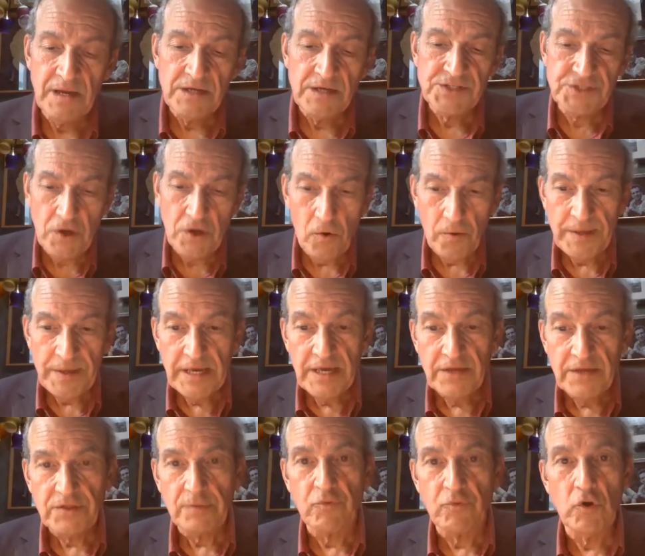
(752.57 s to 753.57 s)
So
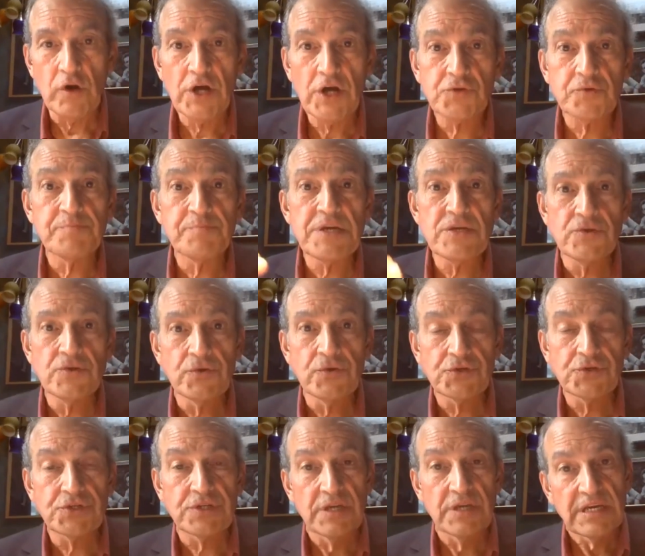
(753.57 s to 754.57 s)
the barrage would be
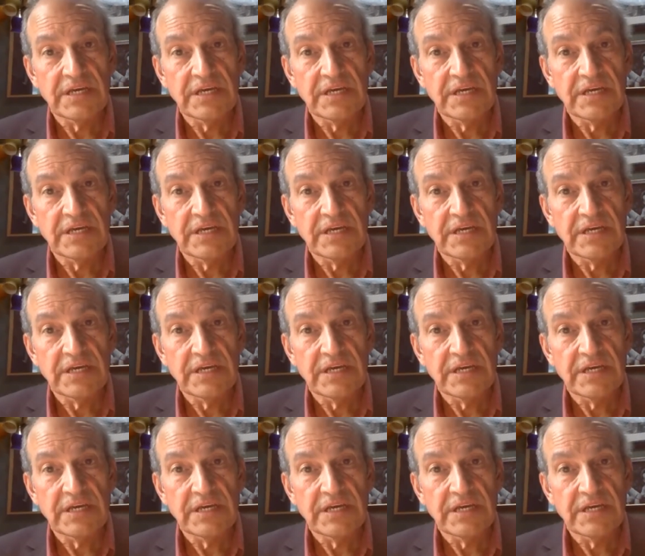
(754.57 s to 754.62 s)
used